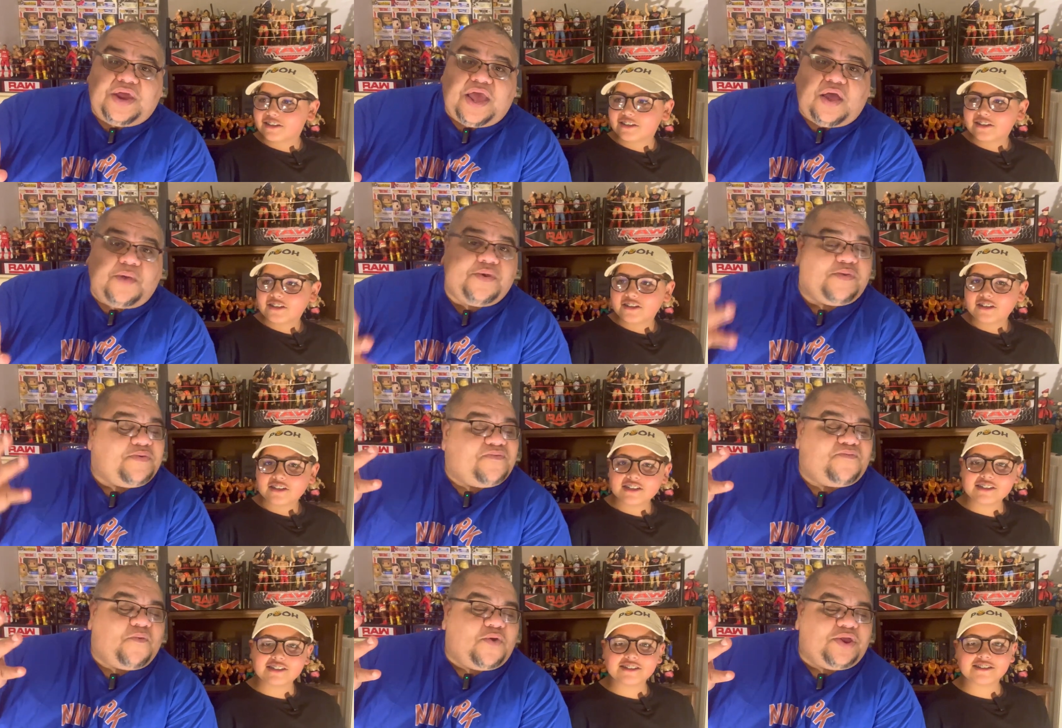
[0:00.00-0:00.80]
Speaker 1: now. I'm going
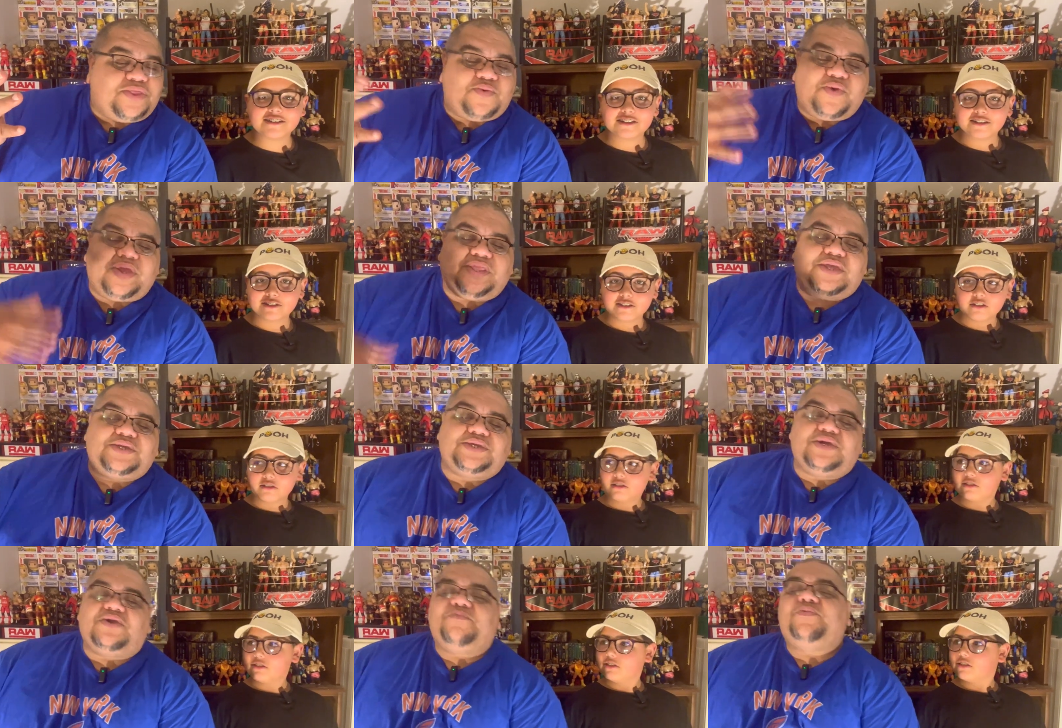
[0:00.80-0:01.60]
to be forty-three
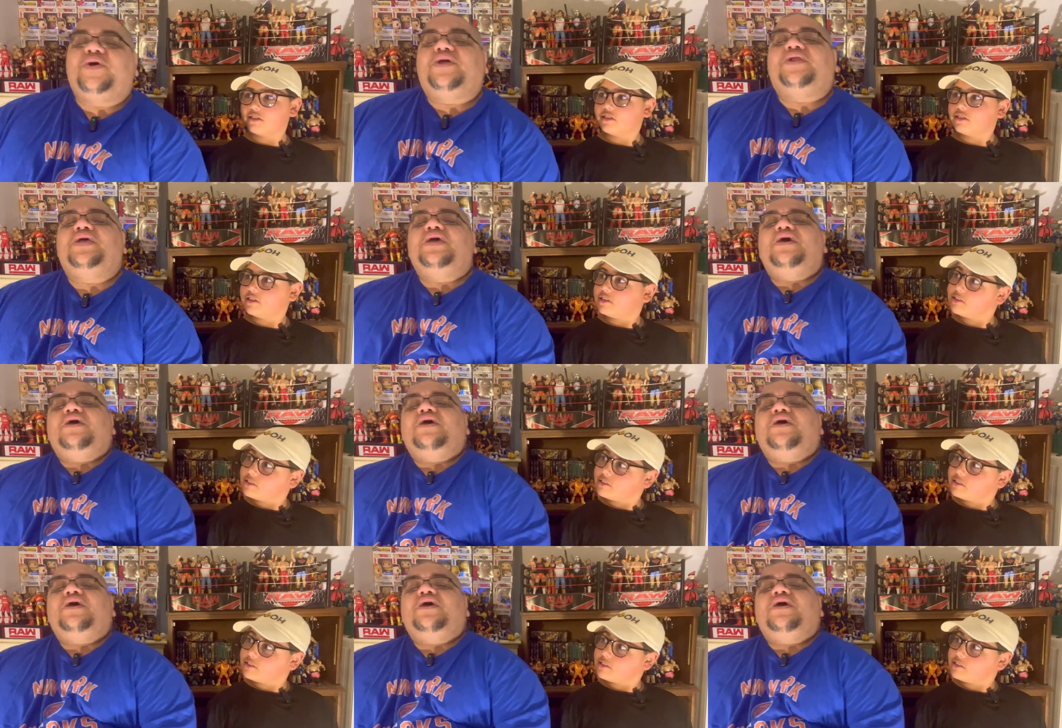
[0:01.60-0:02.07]
this year. But